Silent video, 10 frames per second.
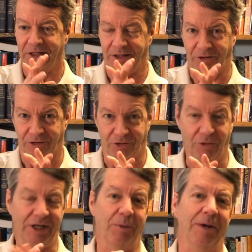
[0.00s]
and all. So
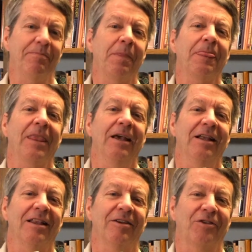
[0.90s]
anyway,
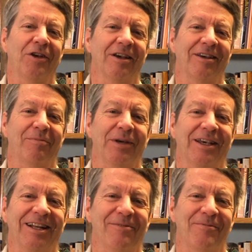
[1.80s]
let's uh, pick
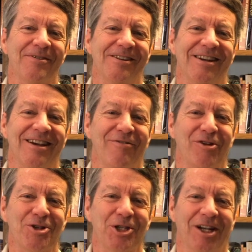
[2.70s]
it up in
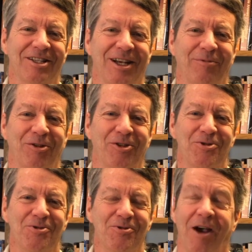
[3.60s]
First John chapter
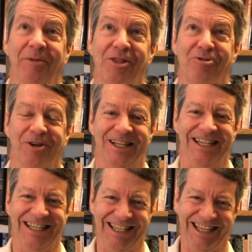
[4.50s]
two. I mean
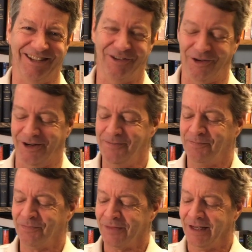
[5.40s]
three again. Sorry,
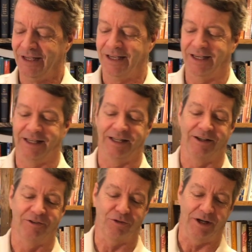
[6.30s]
and uh,
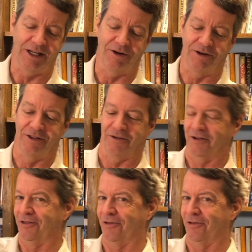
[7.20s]
it's right here in the in